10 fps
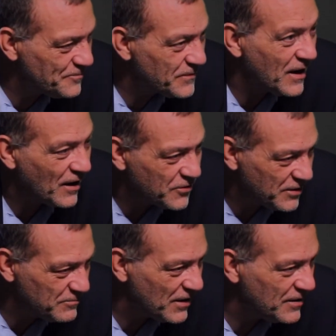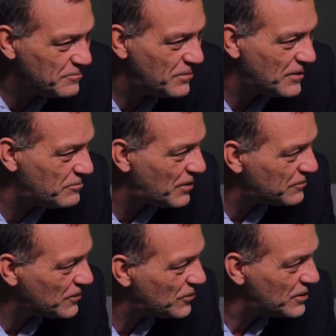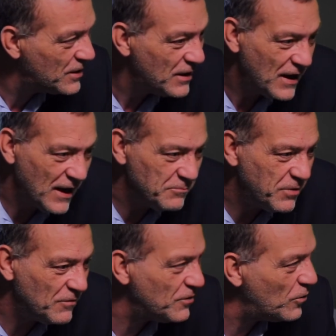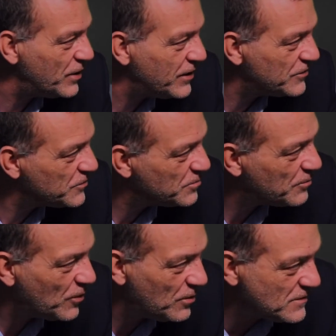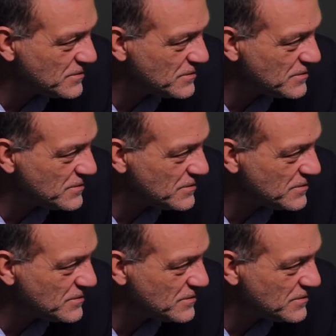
Yeah, Green Bay, Buffalo, and Buffalo winning the Super Bowl.